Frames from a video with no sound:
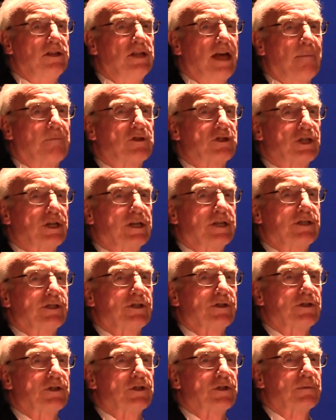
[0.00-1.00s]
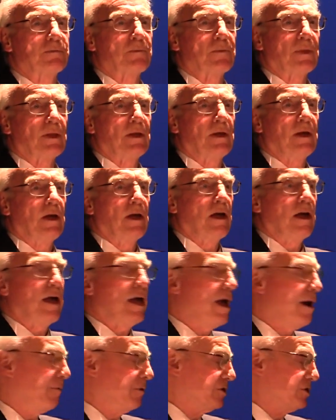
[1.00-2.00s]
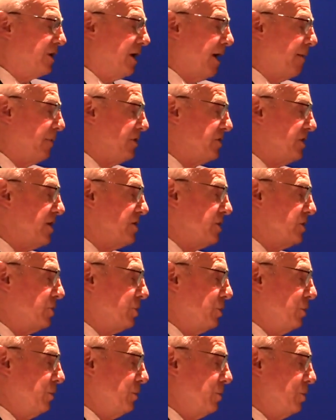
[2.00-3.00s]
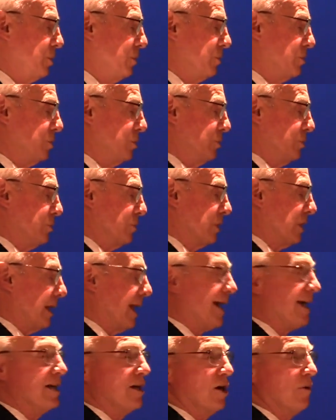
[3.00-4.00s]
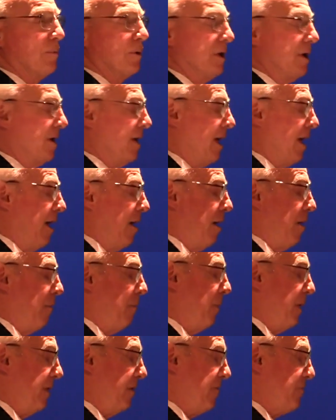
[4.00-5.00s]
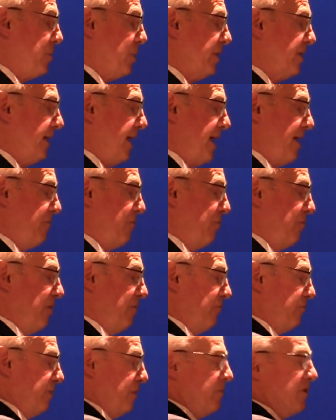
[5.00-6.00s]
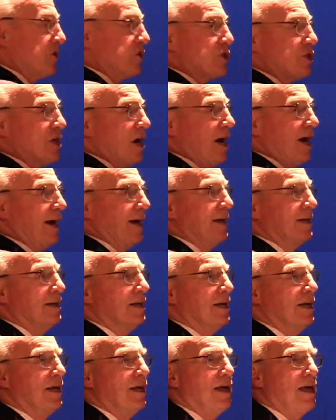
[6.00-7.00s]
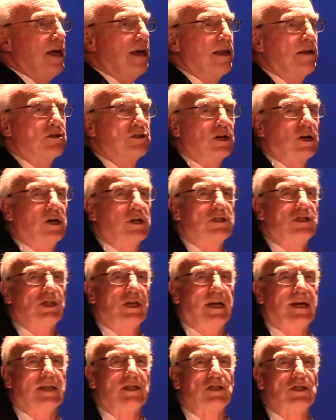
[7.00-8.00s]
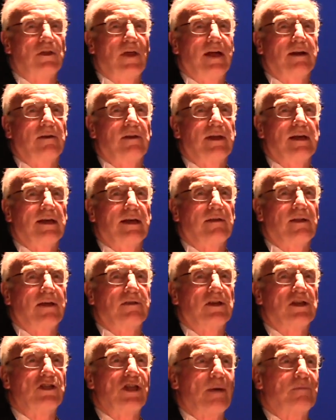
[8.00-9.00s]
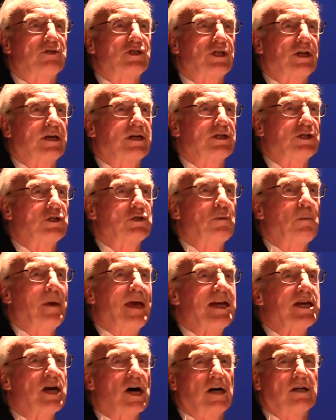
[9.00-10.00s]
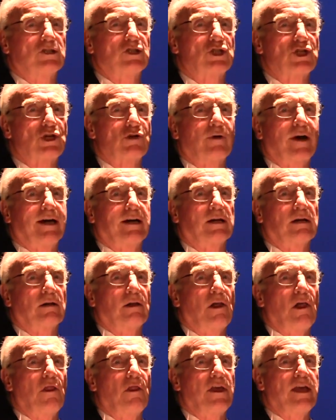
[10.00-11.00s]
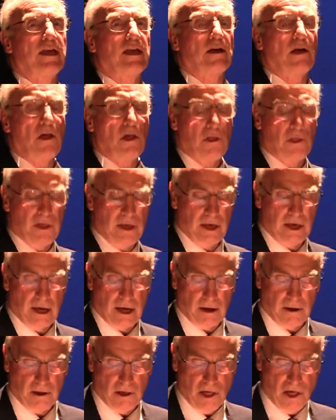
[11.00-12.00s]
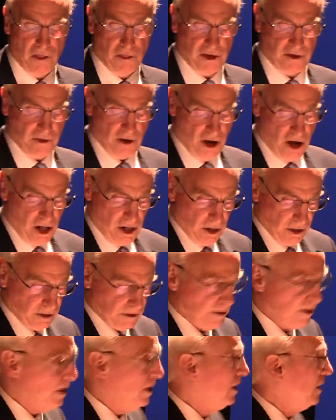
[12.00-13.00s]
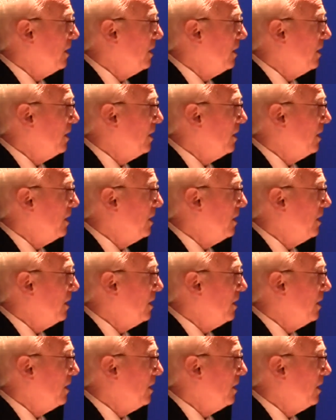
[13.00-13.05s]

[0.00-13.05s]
depth charges. It was easy to line up. But if you attack from the side, there's a good chance that the depth charges may not straddle the hull.